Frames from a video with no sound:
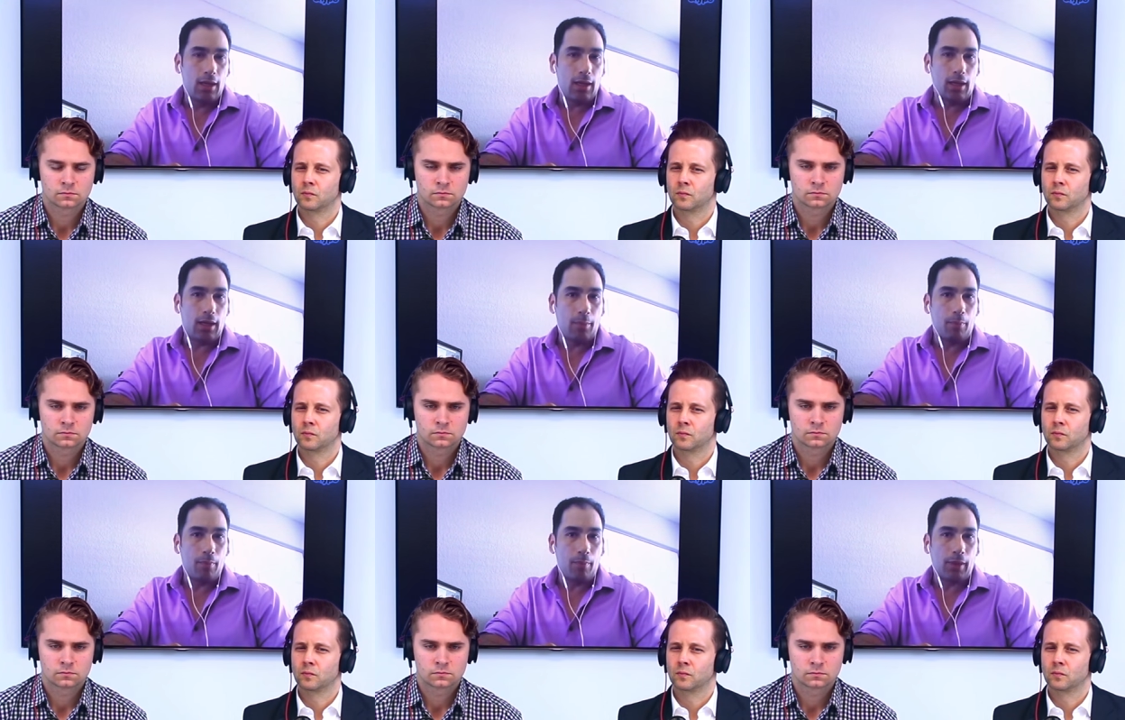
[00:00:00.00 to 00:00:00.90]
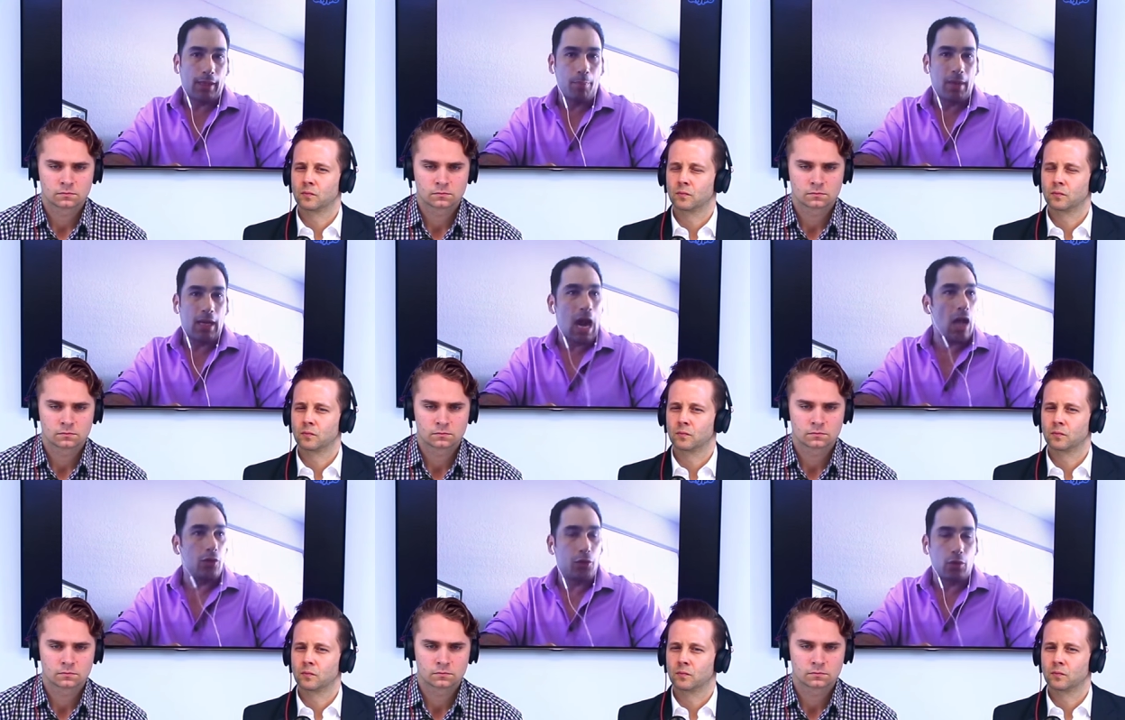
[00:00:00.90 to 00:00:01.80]
Speaker 1: Um, like a big
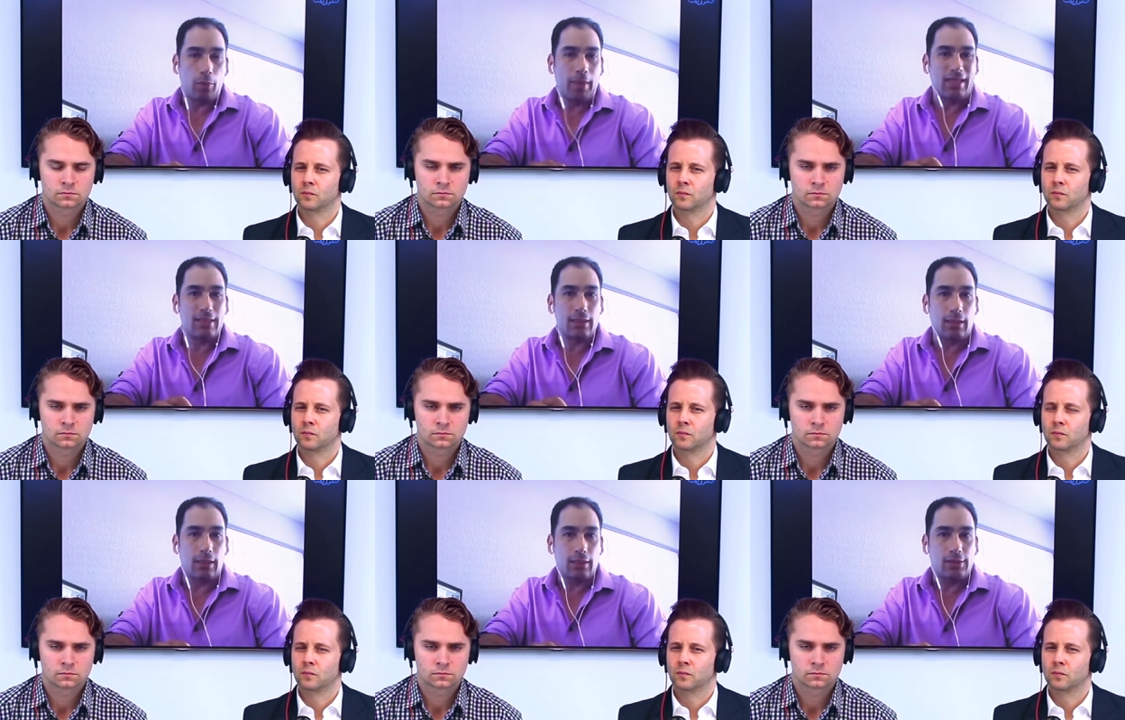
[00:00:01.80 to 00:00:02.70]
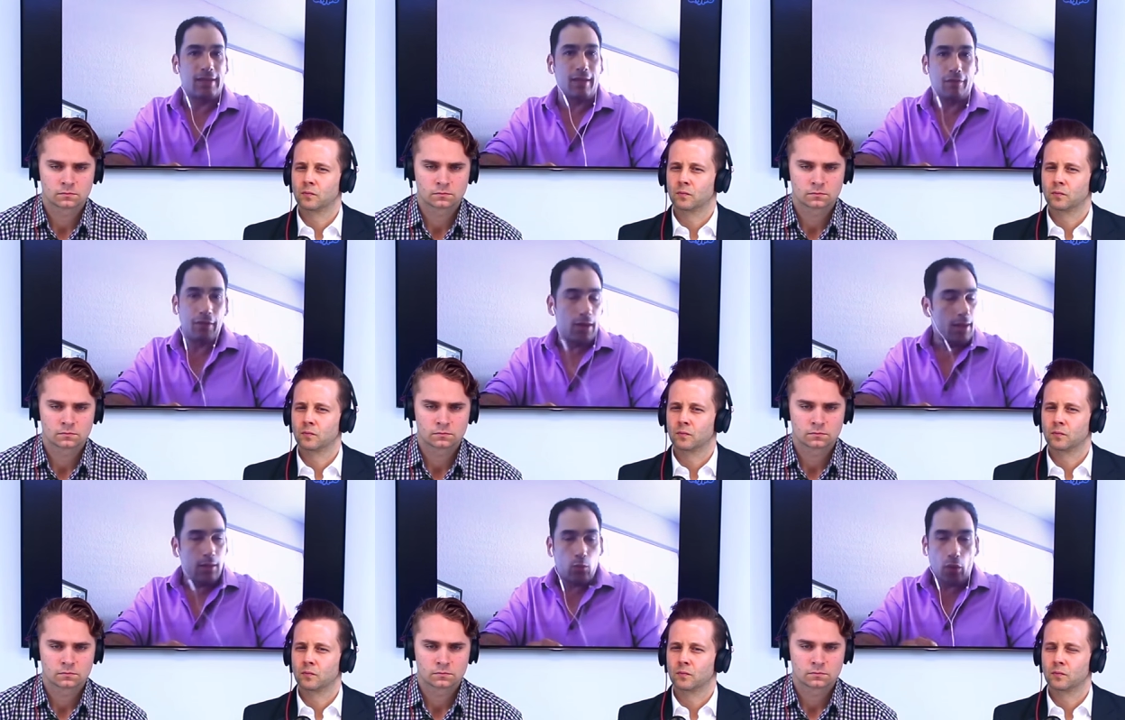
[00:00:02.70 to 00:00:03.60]
colander or a big uh, sieve
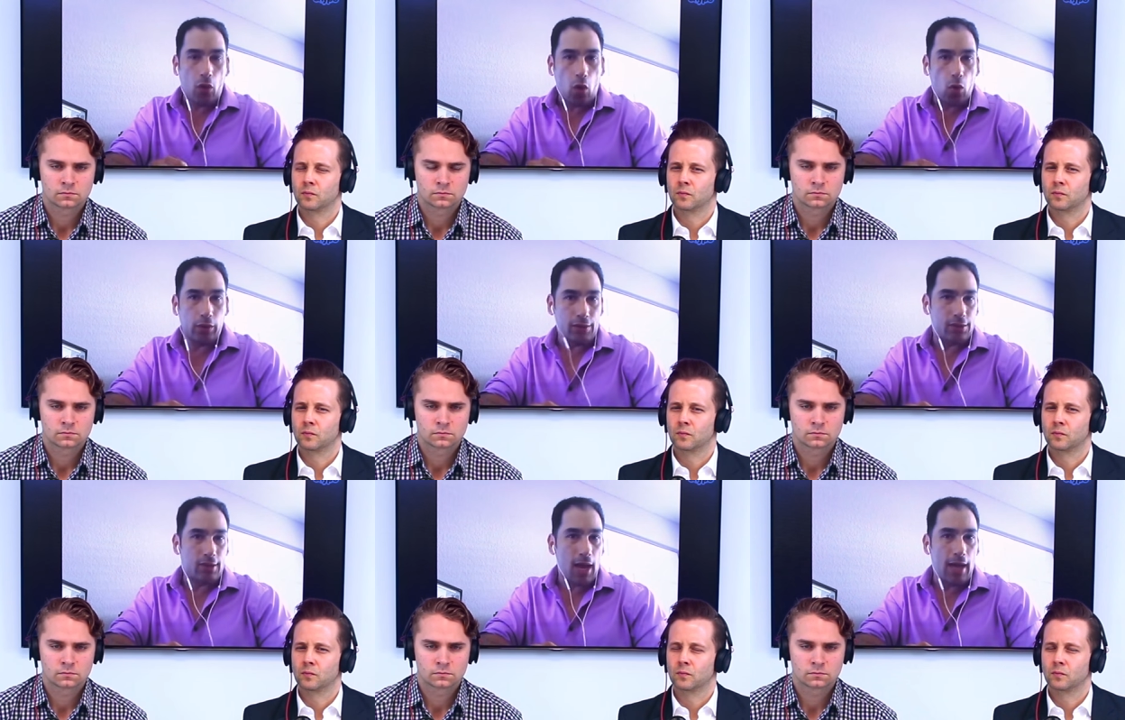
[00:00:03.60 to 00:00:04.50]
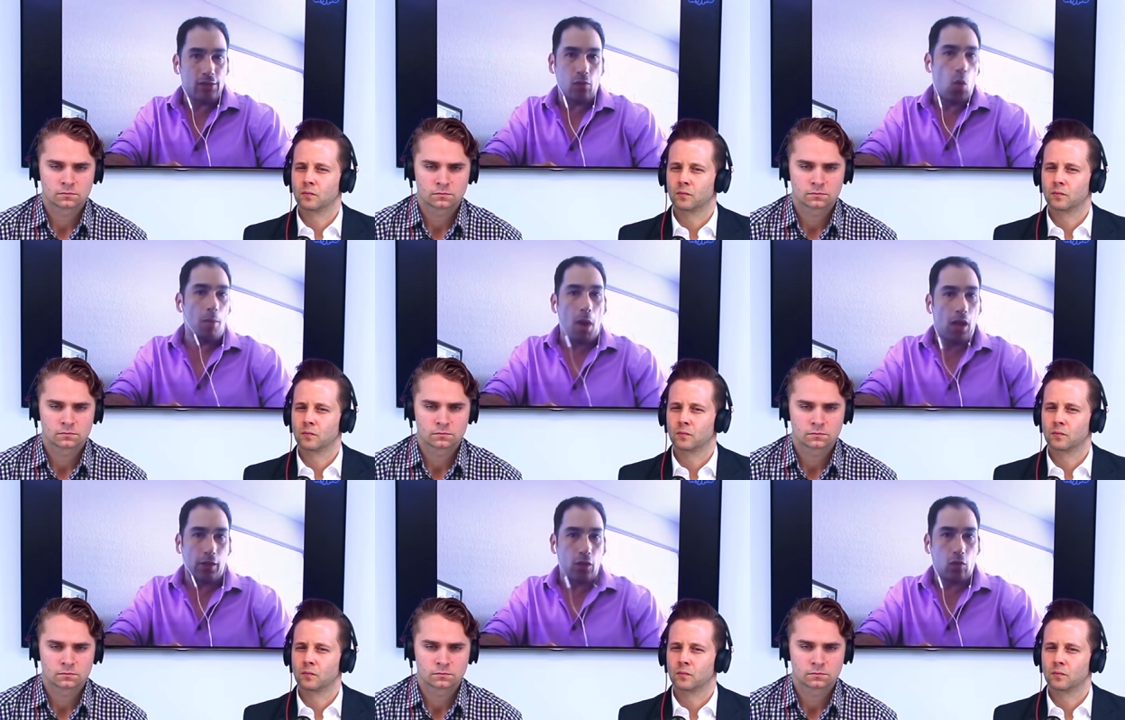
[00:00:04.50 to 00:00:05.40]
where the hole is the size of one
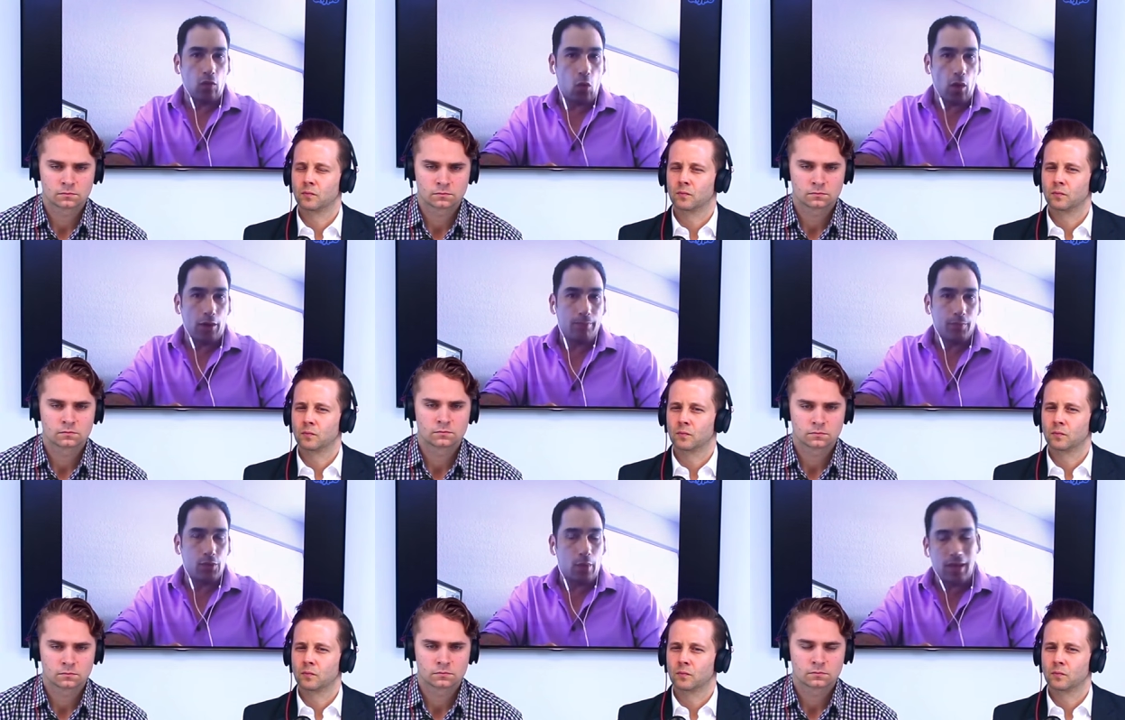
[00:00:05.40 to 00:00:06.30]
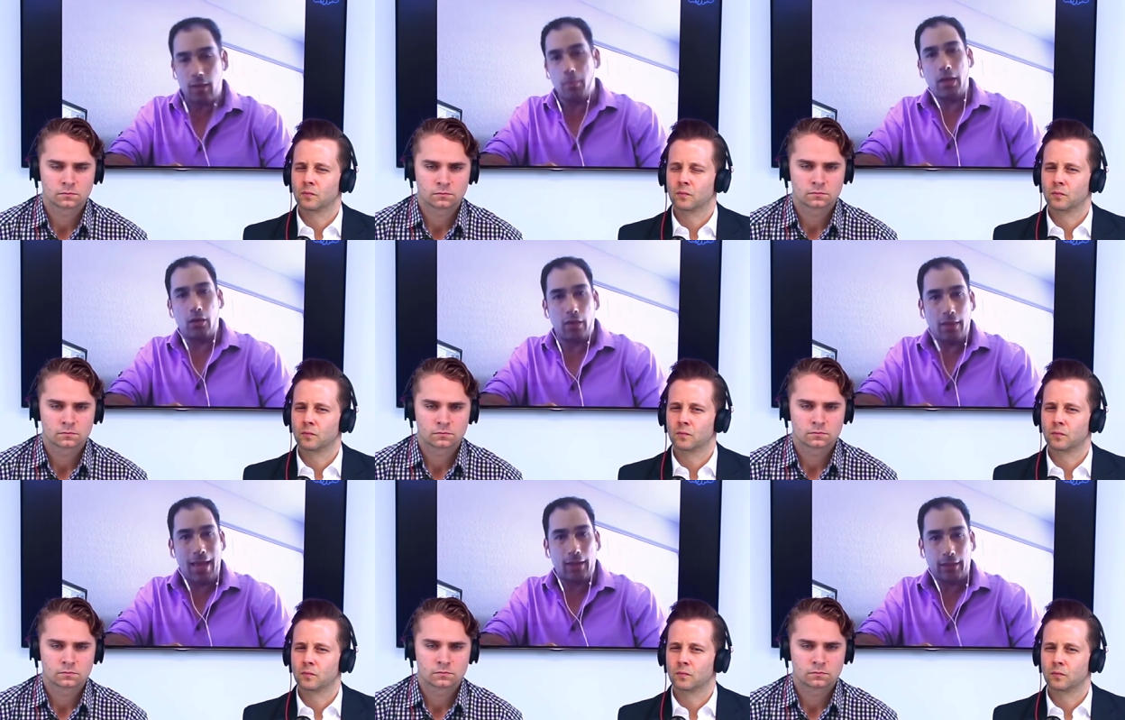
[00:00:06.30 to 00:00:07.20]
molecule of water. So anything bigger
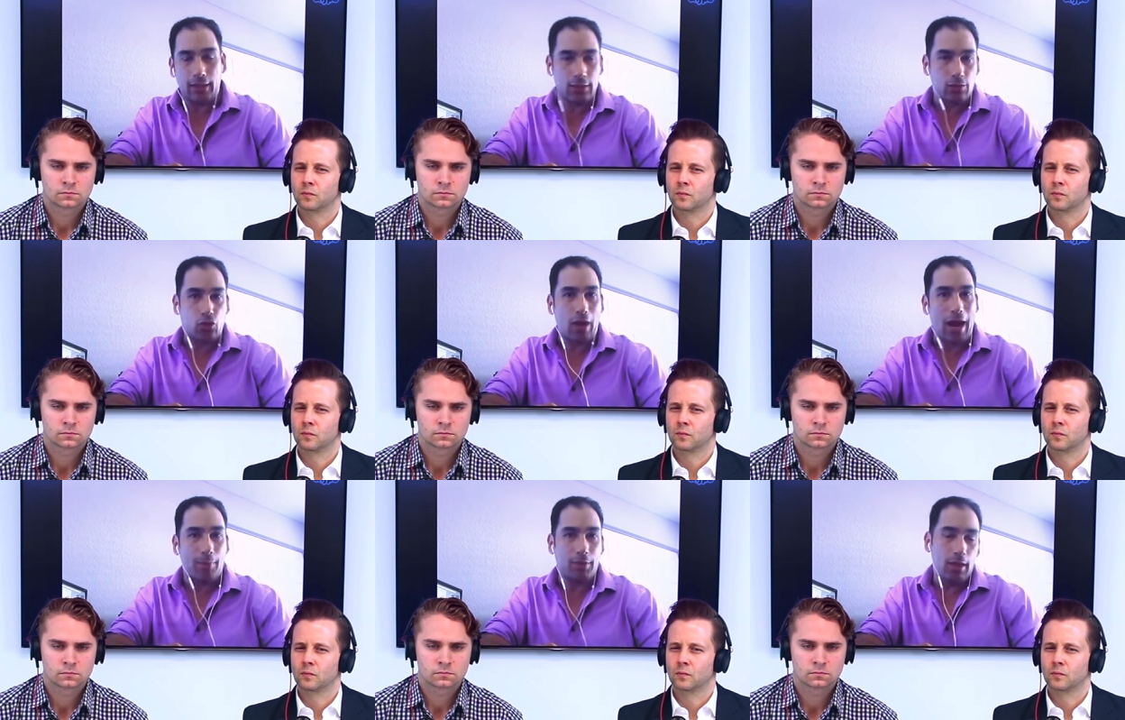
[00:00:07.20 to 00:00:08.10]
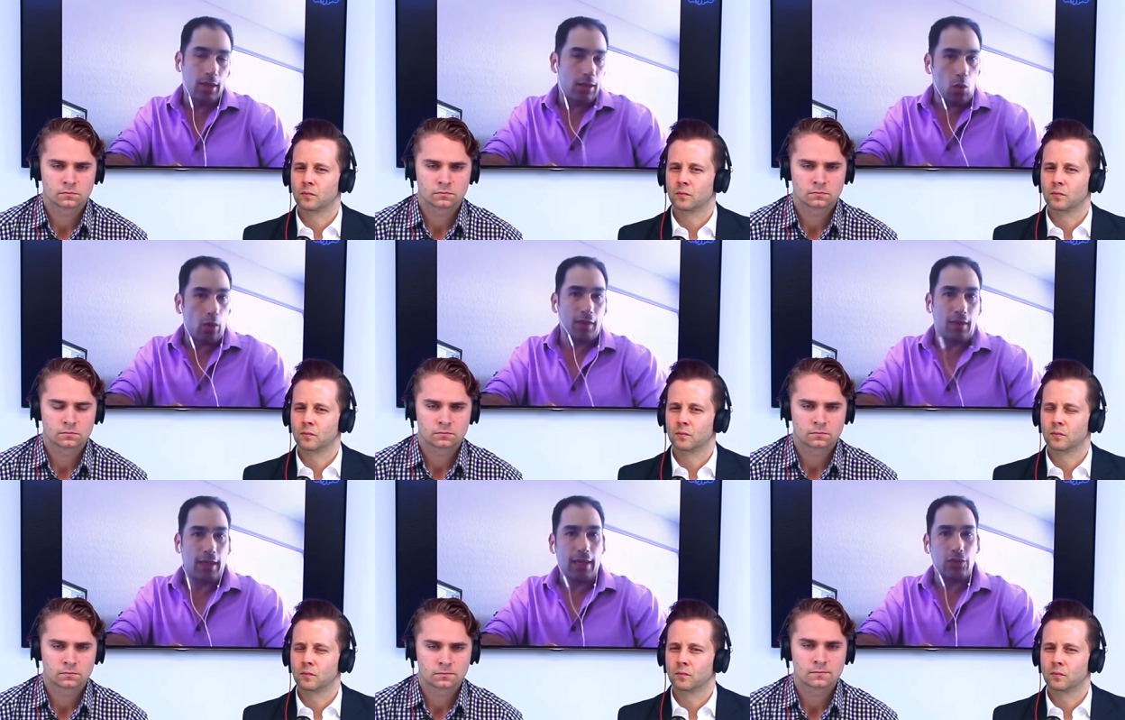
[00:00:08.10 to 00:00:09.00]
than that gets trapped. The only
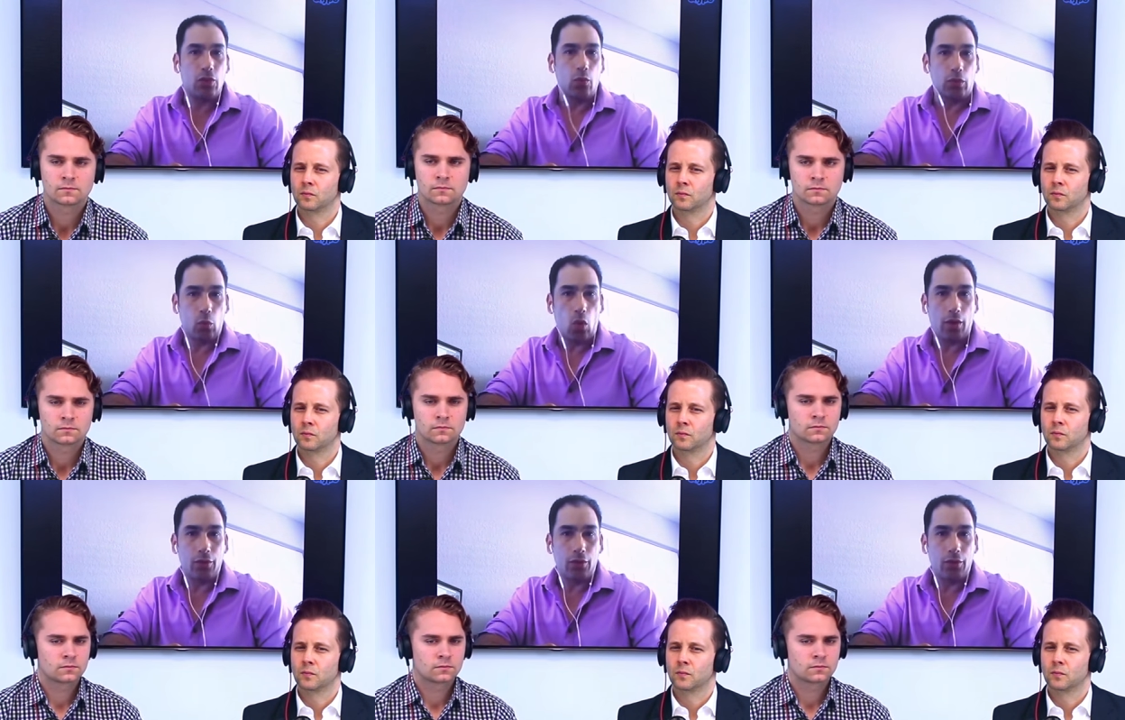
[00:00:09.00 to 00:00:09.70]
thing that gets through is water.